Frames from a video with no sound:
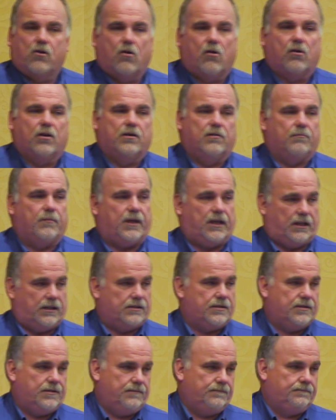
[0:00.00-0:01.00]
on
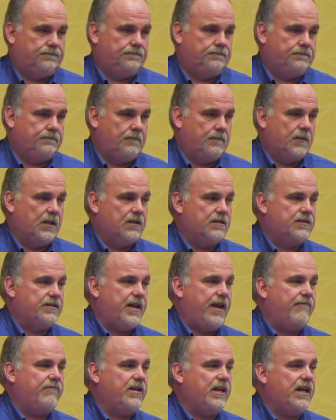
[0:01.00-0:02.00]
means.
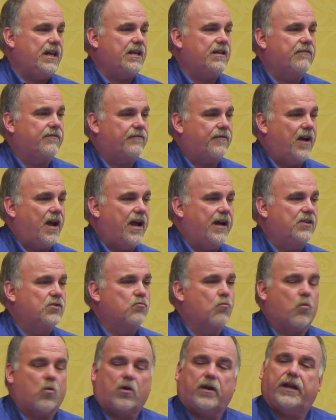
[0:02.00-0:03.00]
70E defines
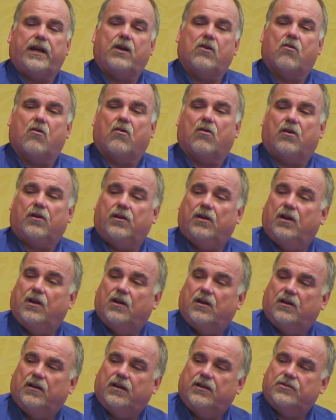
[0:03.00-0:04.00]
working on
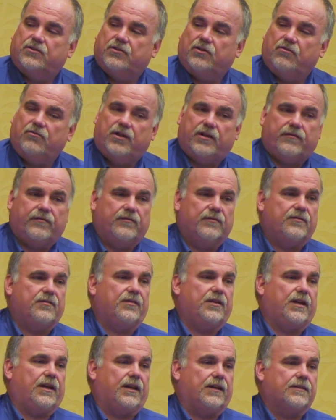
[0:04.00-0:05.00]
as two different
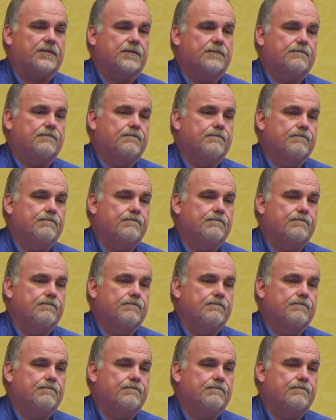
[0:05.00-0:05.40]
things.